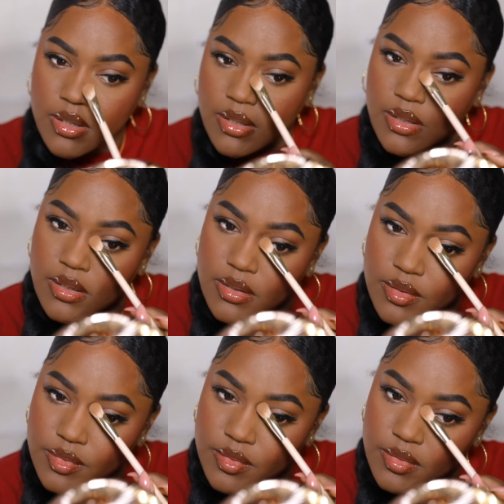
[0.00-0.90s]

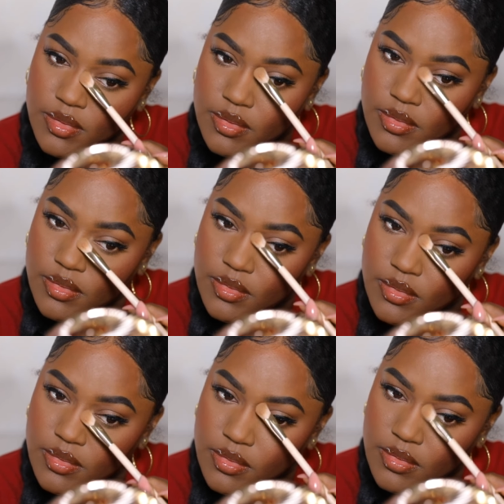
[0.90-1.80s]

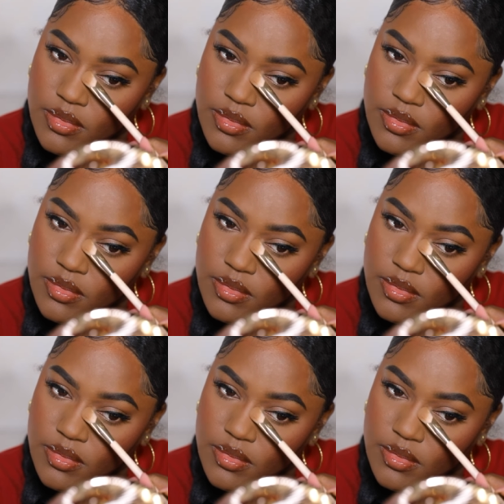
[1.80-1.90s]
[no speech]